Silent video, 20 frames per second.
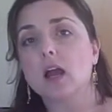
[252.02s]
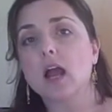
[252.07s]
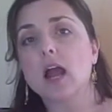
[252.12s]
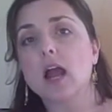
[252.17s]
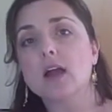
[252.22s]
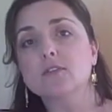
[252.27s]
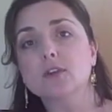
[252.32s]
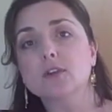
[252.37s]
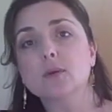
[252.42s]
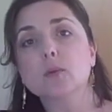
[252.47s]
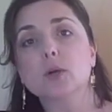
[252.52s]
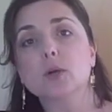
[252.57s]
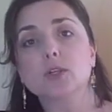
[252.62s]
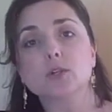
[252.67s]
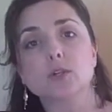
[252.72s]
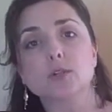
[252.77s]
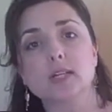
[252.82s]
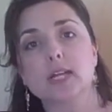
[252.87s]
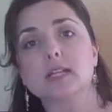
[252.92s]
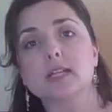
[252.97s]
Everyone
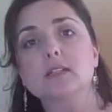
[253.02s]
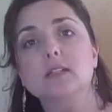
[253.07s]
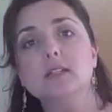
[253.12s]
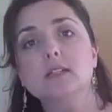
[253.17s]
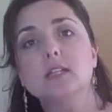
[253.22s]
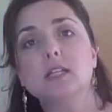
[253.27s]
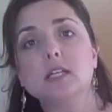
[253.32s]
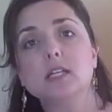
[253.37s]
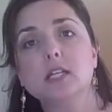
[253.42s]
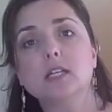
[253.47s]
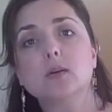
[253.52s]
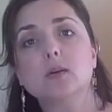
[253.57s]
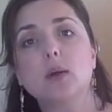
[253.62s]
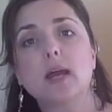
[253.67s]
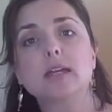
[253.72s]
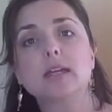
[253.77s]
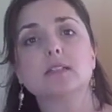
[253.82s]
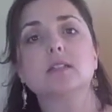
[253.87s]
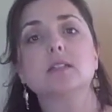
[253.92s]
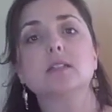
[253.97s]
who takes the TQ
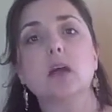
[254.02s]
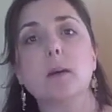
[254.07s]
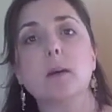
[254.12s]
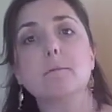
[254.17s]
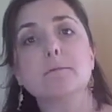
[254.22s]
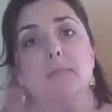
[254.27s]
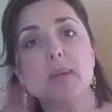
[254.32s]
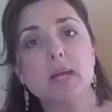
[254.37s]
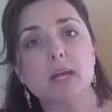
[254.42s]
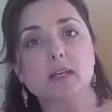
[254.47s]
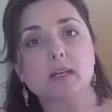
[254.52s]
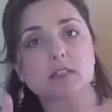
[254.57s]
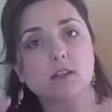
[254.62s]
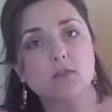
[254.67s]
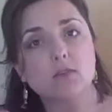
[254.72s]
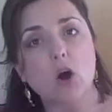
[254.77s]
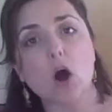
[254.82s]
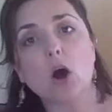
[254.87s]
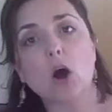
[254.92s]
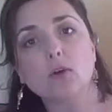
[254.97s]
has some mix
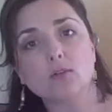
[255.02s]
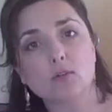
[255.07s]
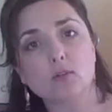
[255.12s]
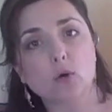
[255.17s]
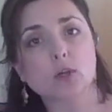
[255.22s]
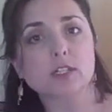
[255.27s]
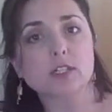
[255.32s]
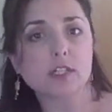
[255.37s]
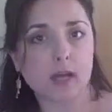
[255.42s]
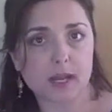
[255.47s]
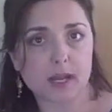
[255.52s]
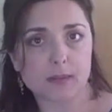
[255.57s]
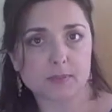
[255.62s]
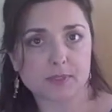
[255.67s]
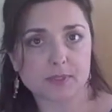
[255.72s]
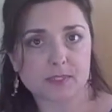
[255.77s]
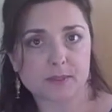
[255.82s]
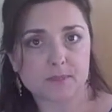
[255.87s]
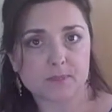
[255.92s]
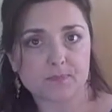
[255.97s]
of all 4
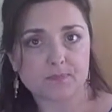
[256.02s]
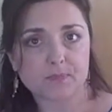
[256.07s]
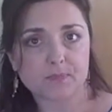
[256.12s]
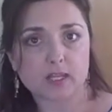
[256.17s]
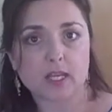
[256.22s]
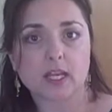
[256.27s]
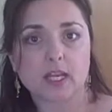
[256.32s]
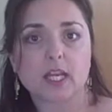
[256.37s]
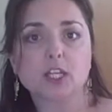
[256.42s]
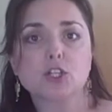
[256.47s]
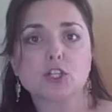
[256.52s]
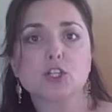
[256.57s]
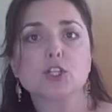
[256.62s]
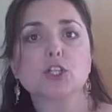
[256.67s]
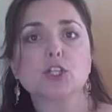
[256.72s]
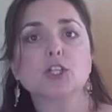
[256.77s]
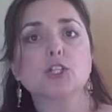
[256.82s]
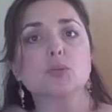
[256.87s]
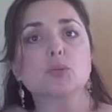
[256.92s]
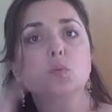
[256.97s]
types. It's
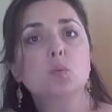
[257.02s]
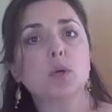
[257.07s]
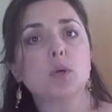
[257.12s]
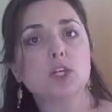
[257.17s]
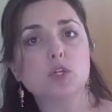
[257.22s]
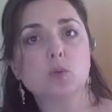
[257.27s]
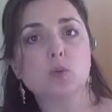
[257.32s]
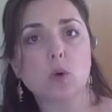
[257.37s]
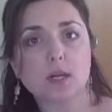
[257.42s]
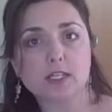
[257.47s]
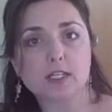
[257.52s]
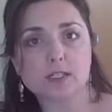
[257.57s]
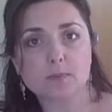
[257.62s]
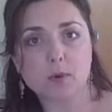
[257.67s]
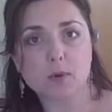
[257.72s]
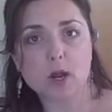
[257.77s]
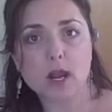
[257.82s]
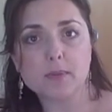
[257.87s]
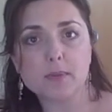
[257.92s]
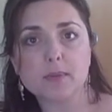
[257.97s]
just which one is
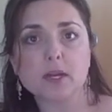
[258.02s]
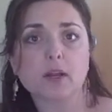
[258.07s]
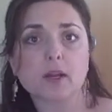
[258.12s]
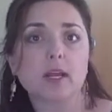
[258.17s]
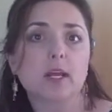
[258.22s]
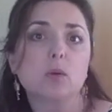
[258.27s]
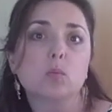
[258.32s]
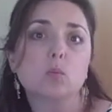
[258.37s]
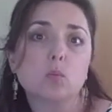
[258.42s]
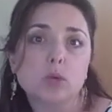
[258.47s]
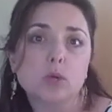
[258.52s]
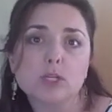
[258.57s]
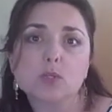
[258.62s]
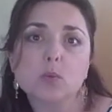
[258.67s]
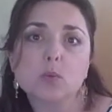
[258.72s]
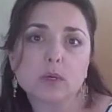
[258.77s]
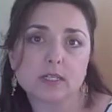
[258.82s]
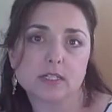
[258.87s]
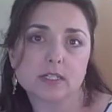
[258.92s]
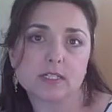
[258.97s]
primary and which
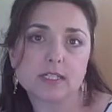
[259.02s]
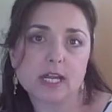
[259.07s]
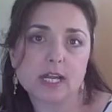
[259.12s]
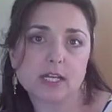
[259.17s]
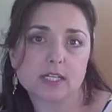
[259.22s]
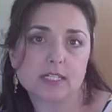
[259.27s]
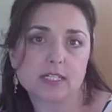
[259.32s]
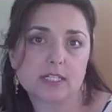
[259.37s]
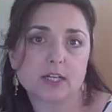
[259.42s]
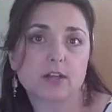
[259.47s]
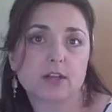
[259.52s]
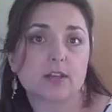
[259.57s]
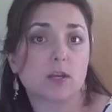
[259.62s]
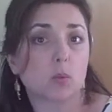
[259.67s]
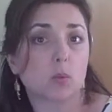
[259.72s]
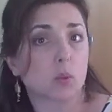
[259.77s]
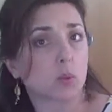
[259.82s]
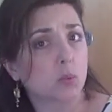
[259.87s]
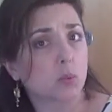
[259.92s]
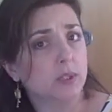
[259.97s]
one is secondary
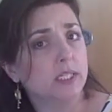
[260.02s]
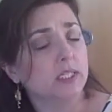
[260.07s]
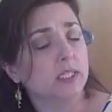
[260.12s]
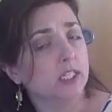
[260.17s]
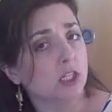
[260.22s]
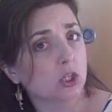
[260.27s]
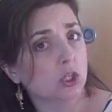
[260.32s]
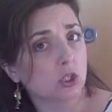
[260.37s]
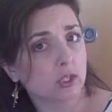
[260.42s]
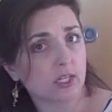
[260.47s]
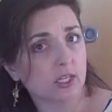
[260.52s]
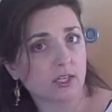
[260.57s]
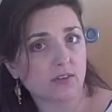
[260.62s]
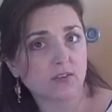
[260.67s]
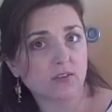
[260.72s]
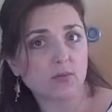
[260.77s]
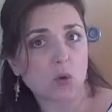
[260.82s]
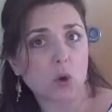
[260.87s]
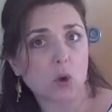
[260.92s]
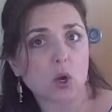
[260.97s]
that we're really looking
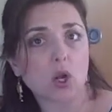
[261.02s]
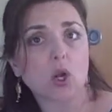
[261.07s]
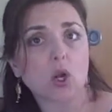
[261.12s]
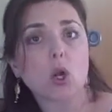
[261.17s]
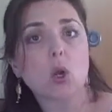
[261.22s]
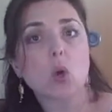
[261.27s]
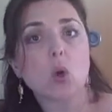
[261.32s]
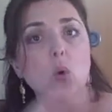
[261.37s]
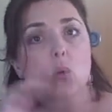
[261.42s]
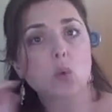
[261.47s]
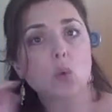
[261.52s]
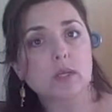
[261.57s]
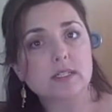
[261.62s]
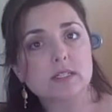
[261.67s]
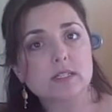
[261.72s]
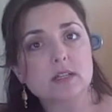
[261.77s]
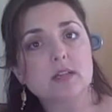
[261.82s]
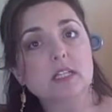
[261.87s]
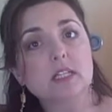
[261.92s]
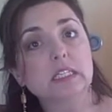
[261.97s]
for.
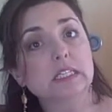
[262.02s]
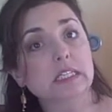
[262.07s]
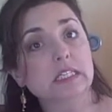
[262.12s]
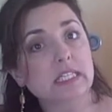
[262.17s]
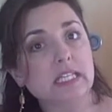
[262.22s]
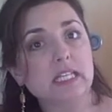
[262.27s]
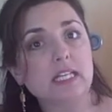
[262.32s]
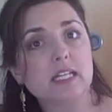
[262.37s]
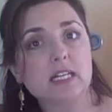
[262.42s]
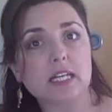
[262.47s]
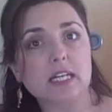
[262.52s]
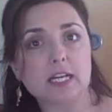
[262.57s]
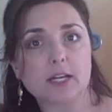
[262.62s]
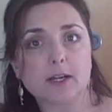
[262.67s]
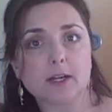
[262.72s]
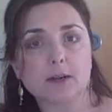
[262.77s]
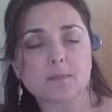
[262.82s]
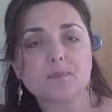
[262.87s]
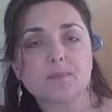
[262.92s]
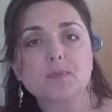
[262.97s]
What's in the lead
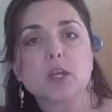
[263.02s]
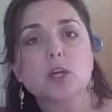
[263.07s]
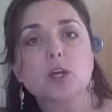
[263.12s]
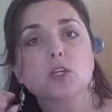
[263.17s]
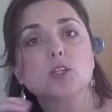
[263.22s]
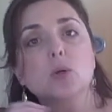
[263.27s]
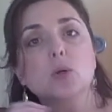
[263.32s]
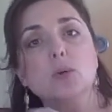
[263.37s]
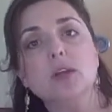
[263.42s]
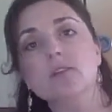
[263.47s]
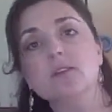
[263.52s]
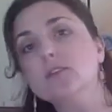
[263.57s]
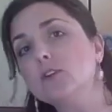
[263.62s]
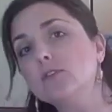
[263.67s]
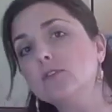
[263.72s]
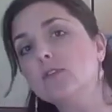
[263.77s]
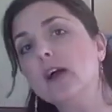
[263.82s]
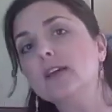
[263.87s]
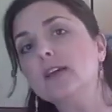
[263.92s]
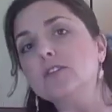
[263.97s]
here? So if you
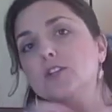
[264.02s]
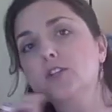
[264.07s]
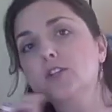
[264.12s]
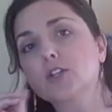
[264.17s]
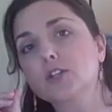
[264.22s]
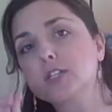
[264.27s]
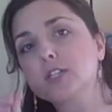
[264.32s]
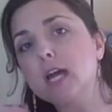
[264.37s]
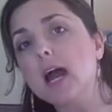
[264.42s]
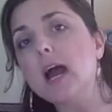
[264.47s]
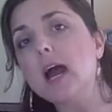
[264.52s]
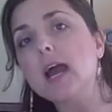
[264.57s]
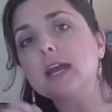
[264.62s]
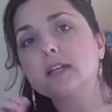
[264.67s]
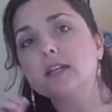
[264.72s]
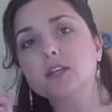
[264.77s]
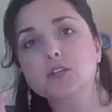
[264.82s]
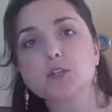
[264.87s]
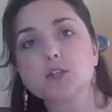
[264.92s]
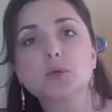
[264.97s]
find that you're
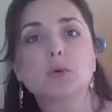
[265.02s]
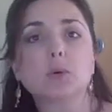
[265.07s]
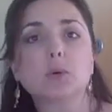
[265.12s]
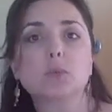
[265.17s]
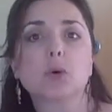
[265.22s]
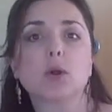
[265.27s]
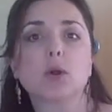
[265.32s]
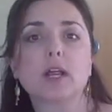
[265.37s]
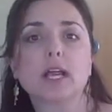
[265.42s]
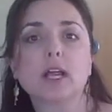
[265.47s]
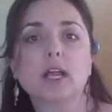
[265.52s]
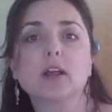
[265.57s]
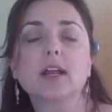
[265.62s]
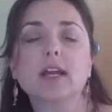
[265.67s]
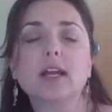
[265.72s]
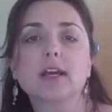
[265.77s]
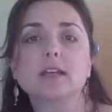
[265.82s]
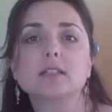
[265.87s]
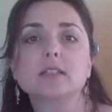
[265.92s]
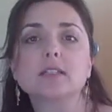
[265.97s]
tied in 2 or more
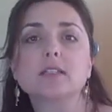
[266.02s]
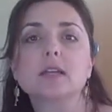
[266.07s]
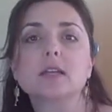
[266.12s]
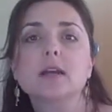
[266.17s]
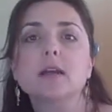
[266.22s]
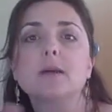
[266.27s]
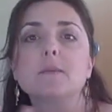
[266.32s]
areas,